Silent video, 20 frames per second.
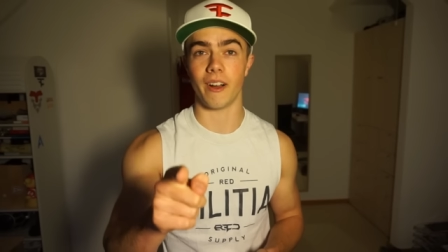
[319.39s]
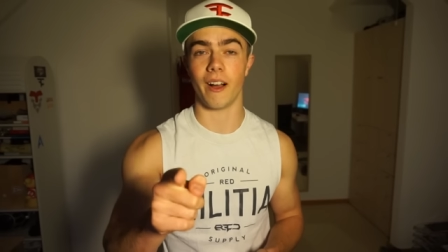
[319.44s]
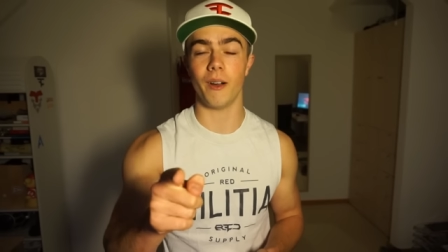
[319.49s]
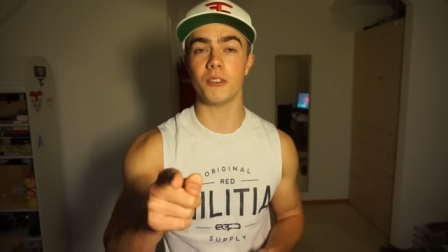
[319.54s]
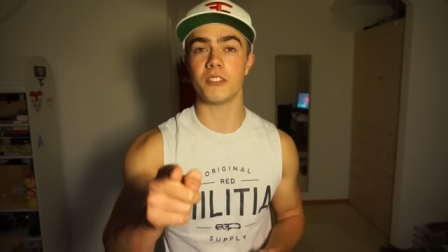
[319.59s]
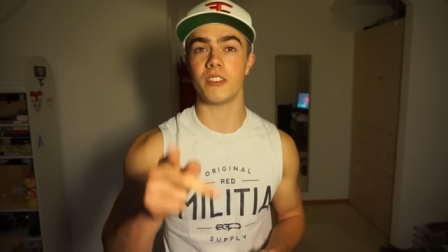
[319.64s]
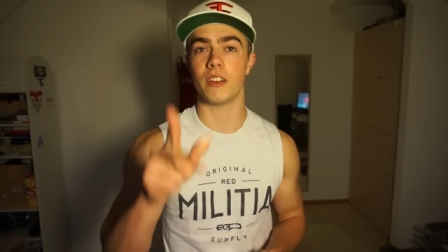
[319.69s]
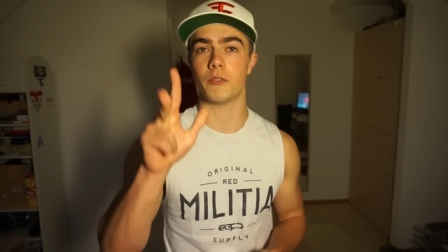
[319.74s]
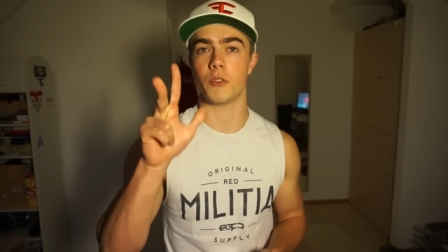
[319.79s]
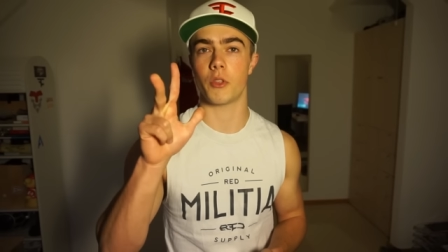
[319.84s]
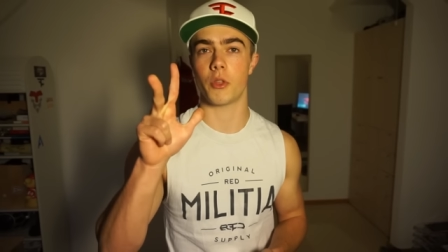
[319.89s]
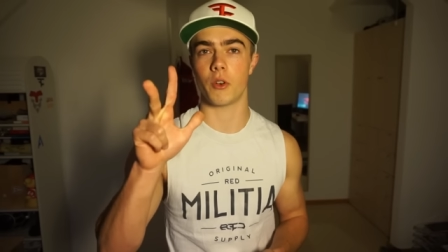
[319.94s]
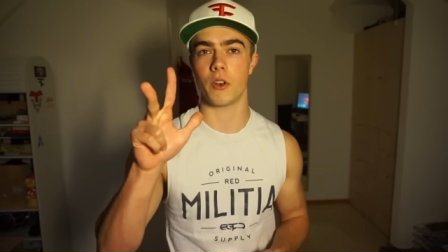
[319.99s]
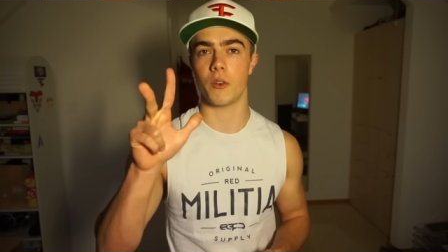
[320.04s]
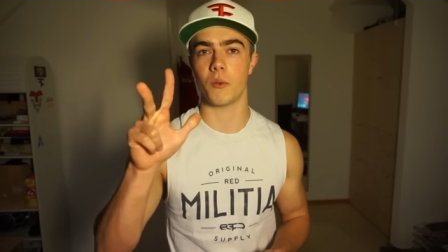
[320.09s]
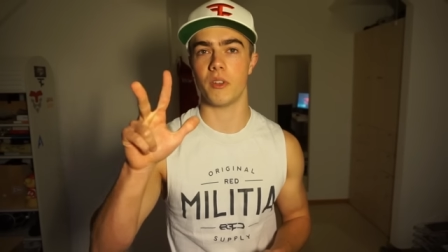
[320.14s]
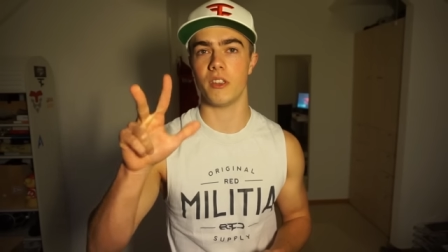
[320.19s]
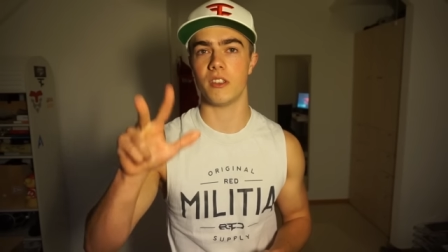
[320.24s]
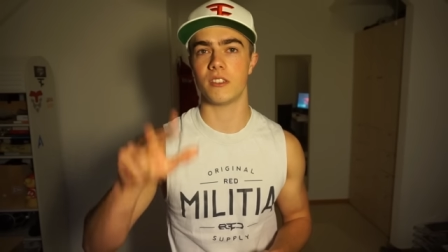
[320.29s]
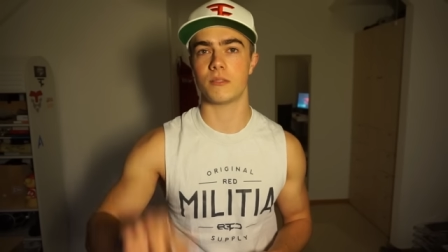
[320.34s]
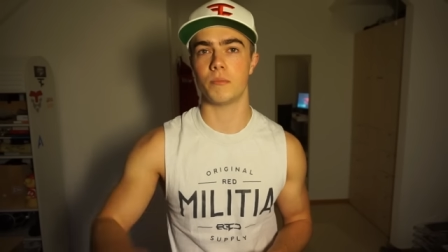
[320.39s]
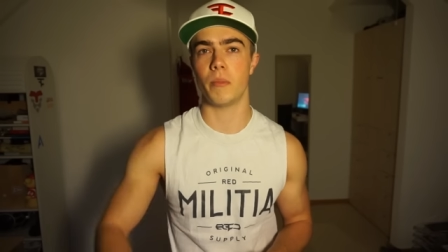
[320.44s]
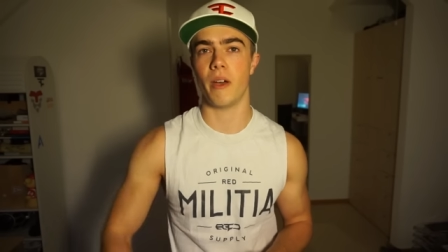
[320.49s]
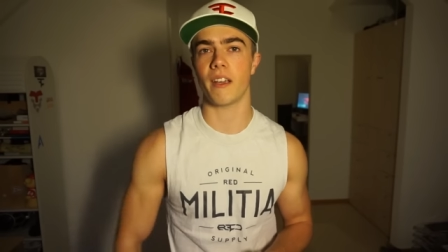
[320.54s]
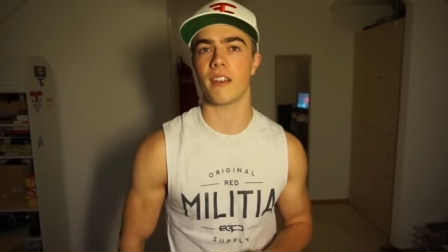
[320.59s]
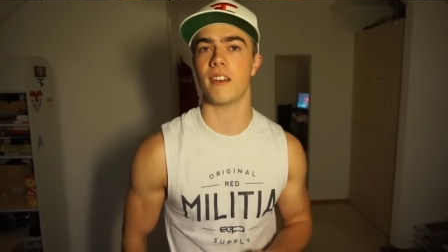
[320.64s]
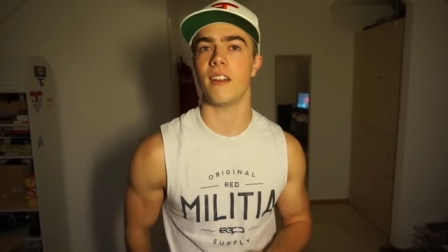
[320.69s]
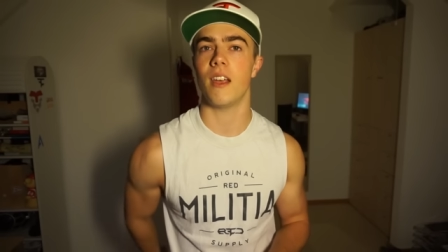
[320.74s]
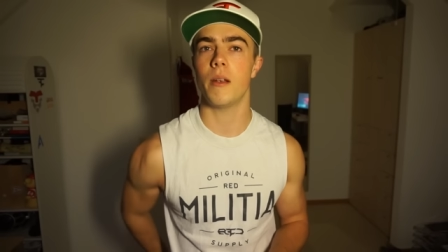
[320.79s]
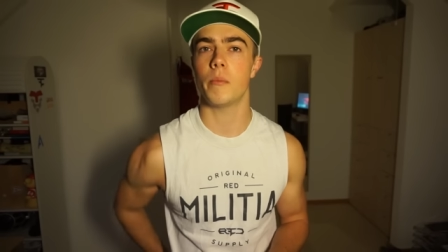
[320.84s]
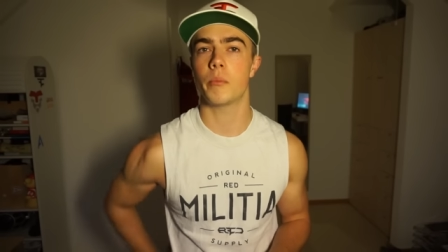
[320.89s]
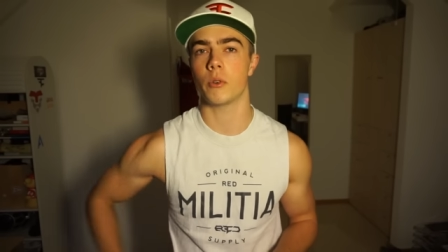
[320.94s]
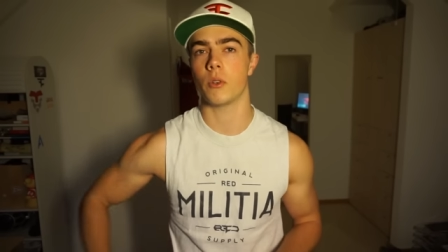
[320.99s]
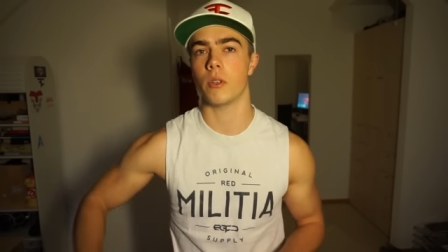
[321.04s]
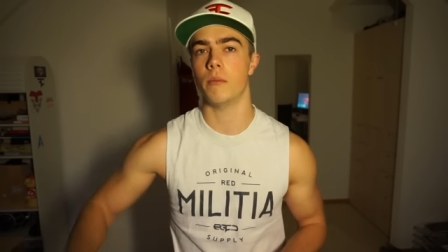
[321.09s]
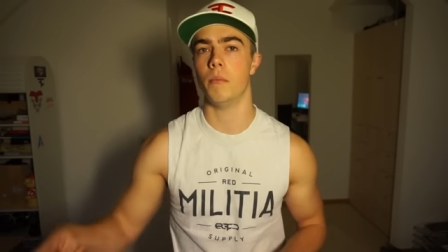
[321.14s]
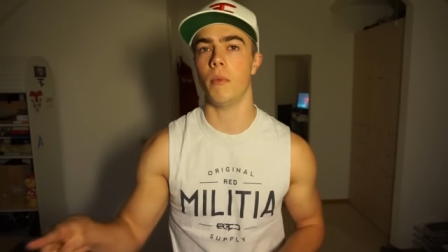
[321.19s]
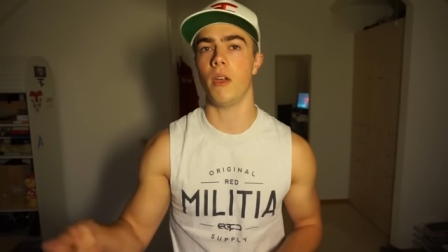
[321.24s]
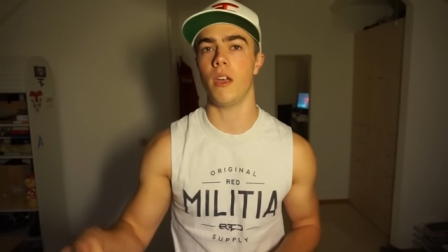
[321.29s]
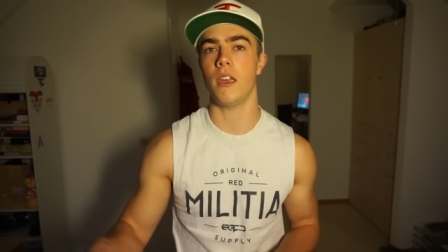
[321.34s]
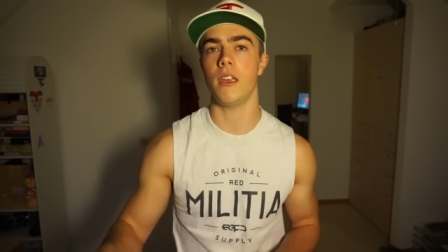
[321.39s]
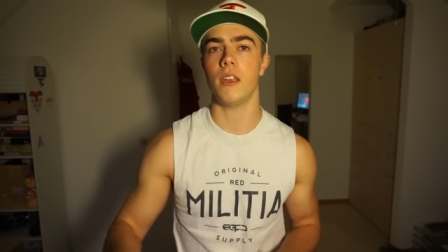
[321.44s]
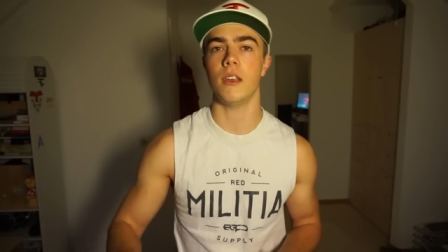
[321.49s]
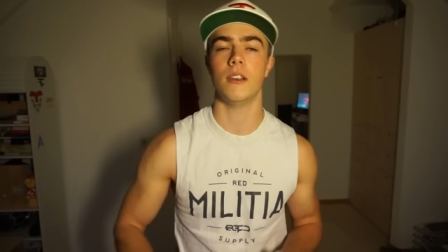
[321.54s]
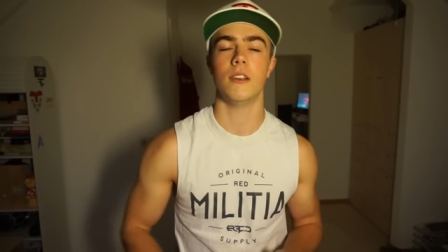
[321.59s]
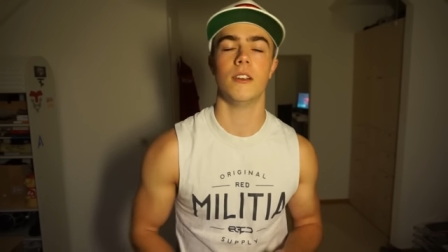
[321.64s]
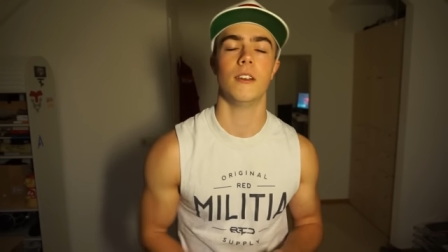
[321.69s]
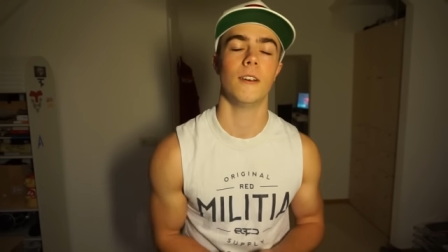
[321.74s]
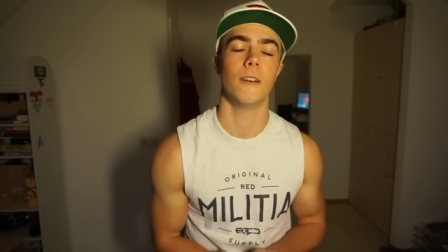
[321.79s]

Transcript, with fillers: I was there for three weeks back in April and May.